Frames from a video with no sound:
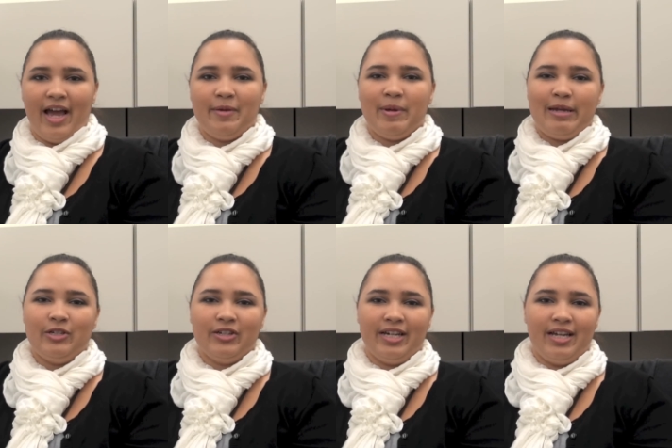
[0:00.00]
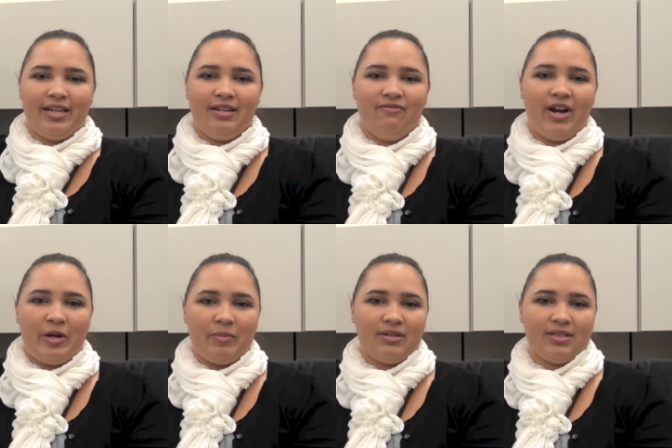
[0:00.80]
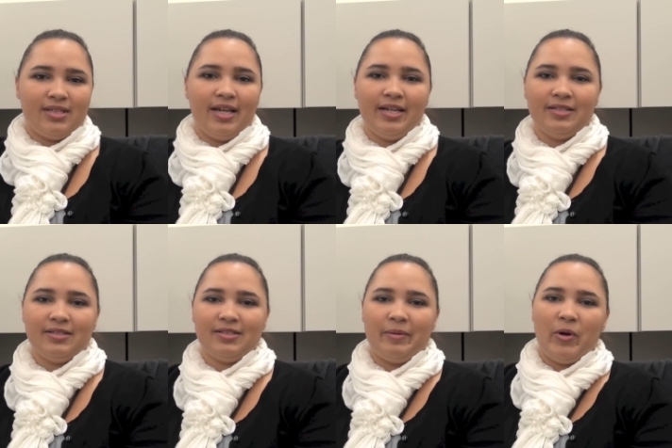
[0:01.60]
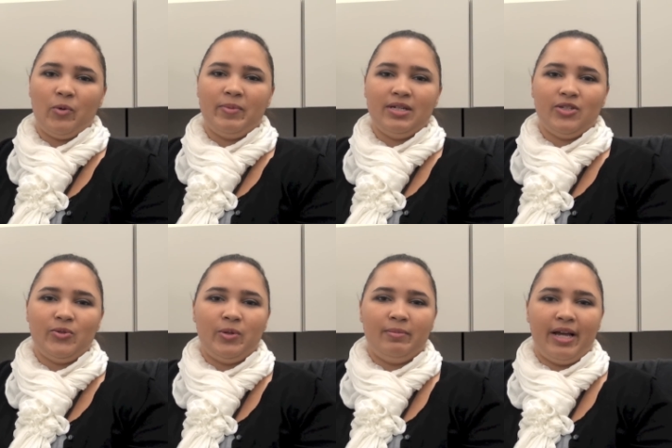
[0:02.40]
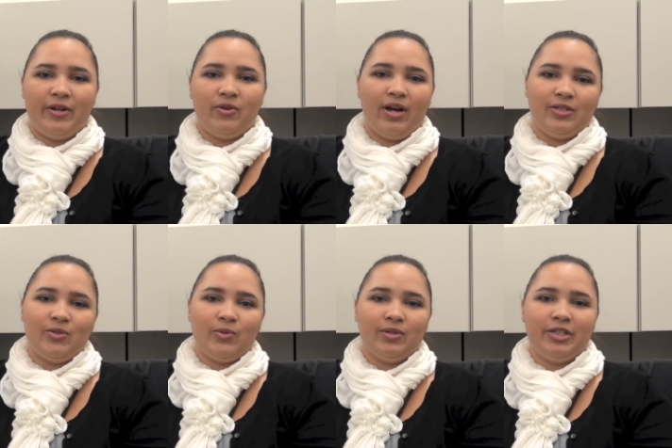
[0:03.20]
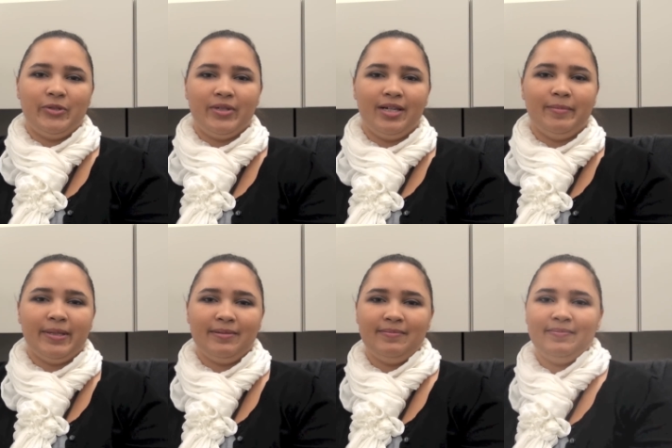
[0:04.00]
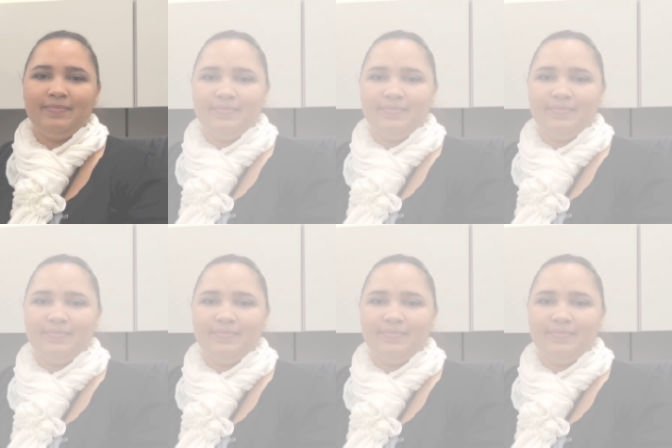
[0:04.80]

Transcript: I'm majoring in environmental science. I'm hoping to apply to grad school at UW.